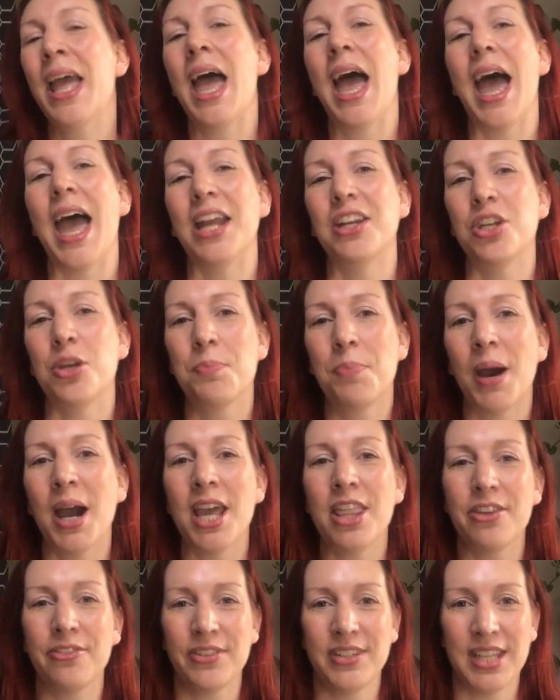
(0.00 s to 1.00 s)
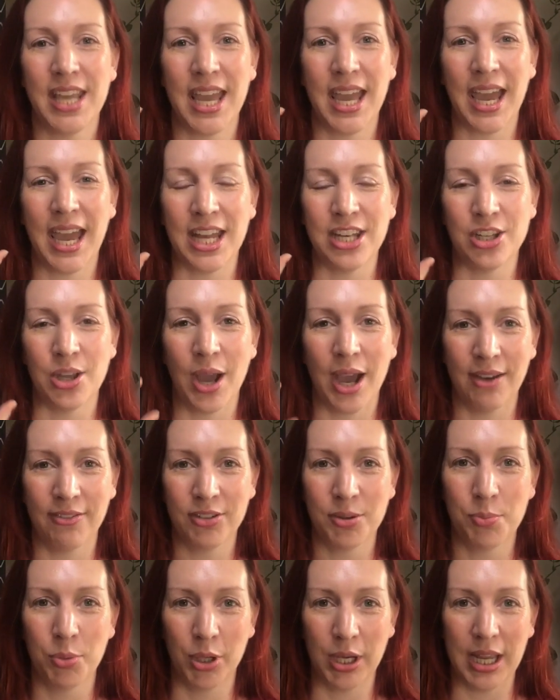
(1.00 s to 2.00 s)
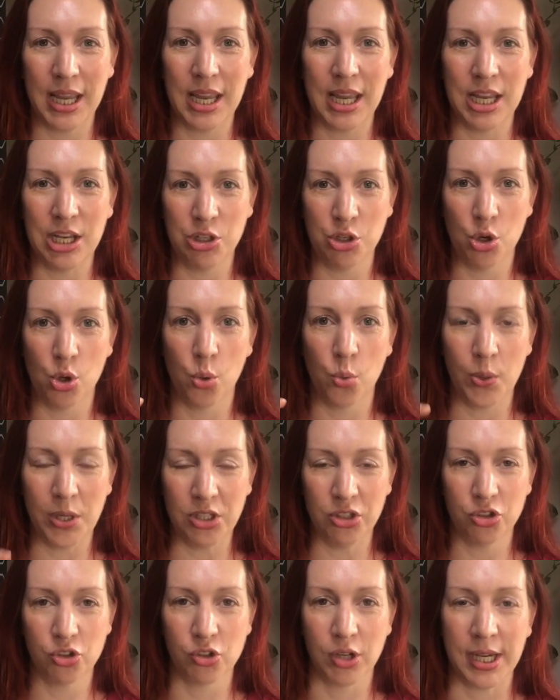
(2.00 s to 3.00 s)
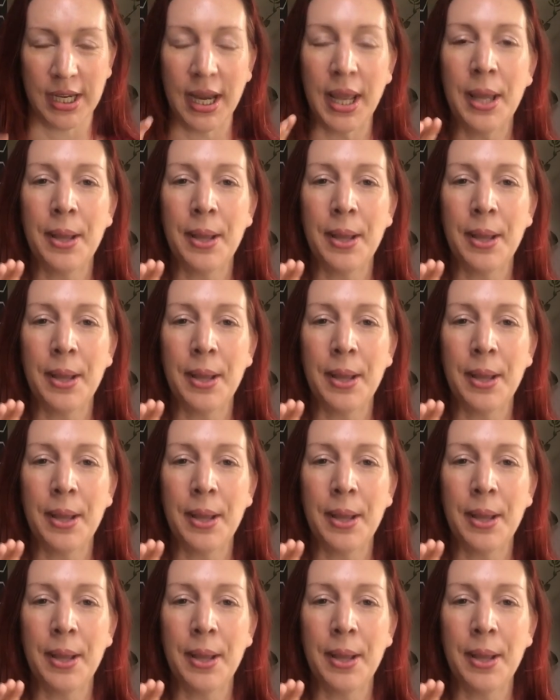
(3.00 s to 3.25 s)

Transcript: and you buy the vignette and you have to put it in your windscreen.